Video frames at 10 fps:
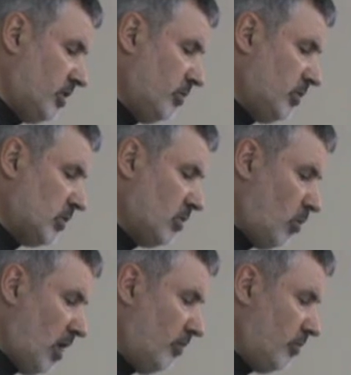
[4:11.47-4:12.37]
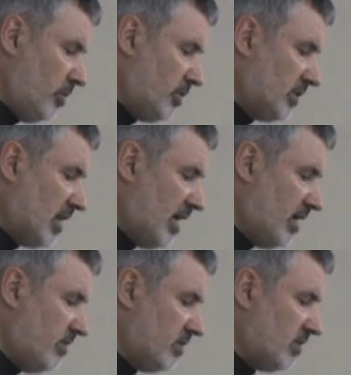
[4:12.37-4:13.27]
He was the one, the
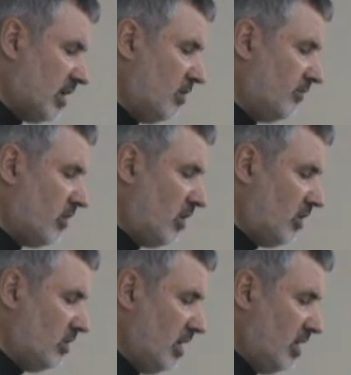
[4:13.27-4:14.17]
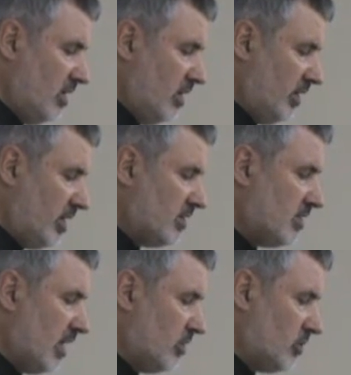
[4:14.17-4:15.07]
Messiah, the Son of God, and as
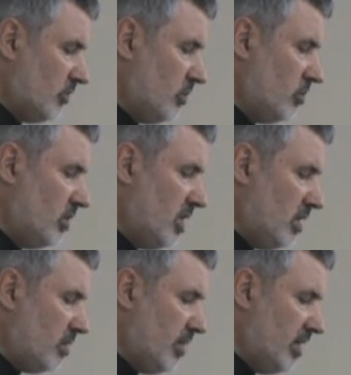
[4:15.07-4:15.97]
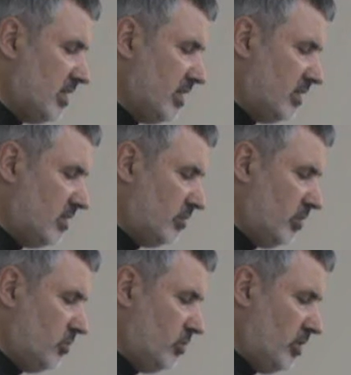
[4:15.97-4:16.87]
such, the unique
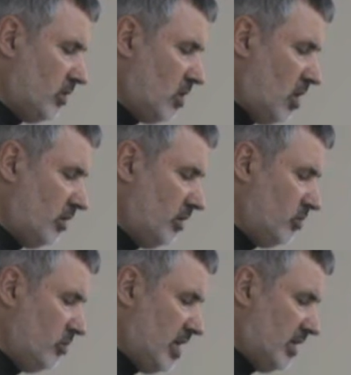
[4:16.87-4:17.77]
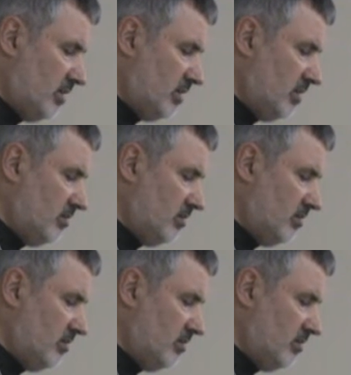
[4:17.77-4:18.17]
mediator between God and humanity.